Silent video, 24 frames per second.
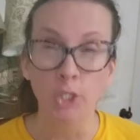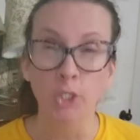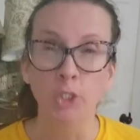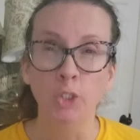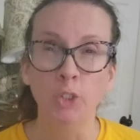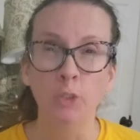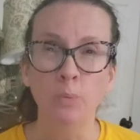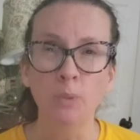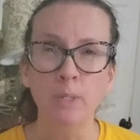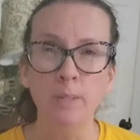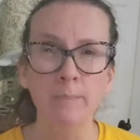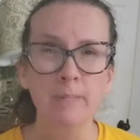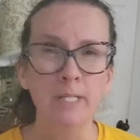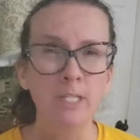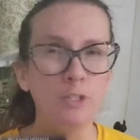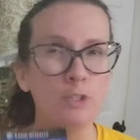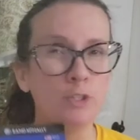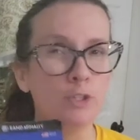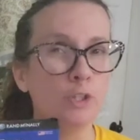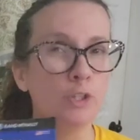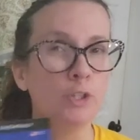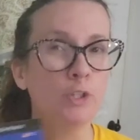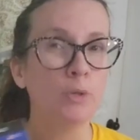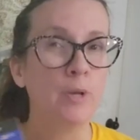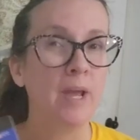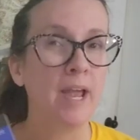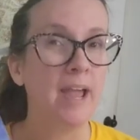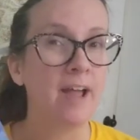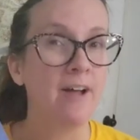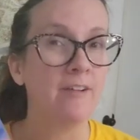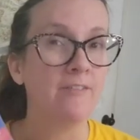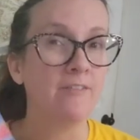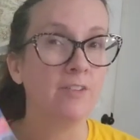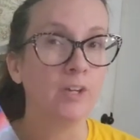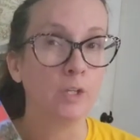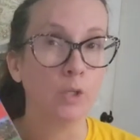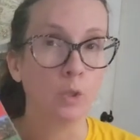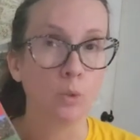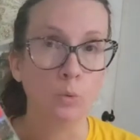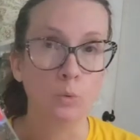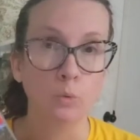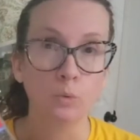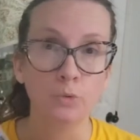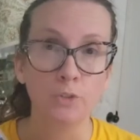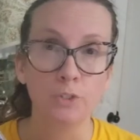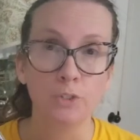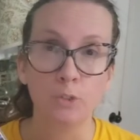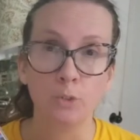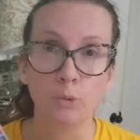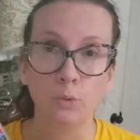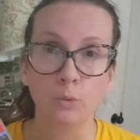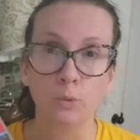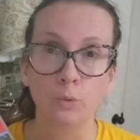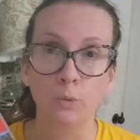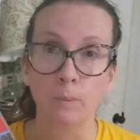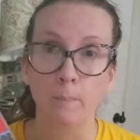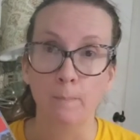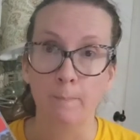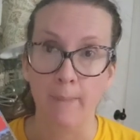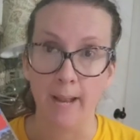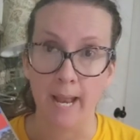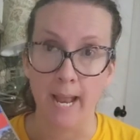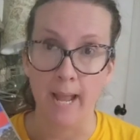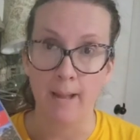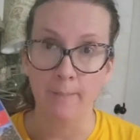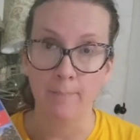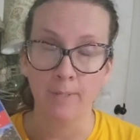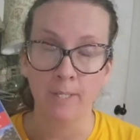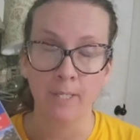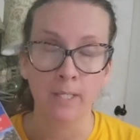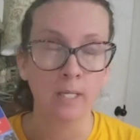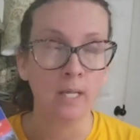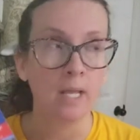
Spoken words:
You want to make sure you have an old school map.